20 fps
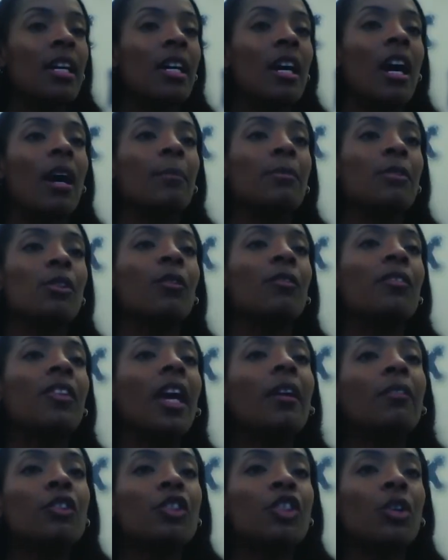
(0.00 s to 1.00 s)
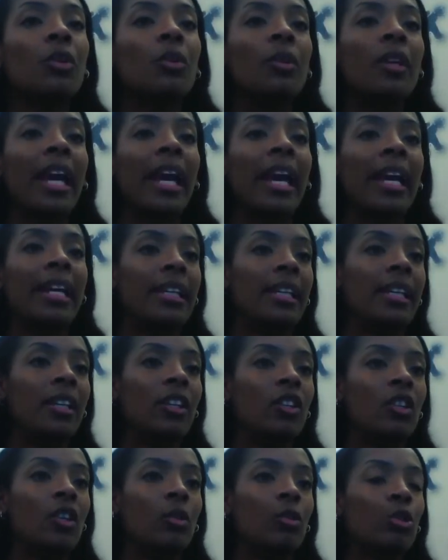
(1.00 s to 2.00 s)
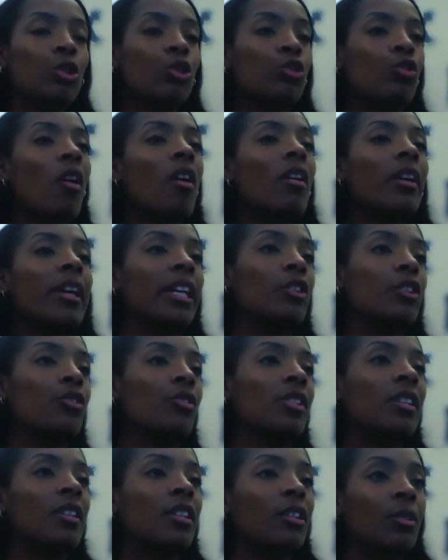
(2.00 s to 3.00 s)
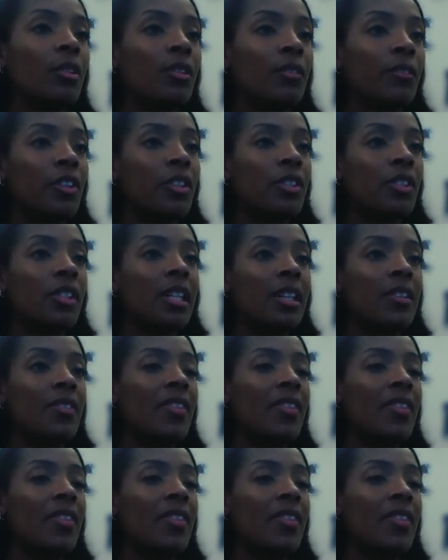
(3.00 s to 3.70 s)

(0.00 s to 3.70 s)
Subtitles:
So if they've shown any, strong interest in the university,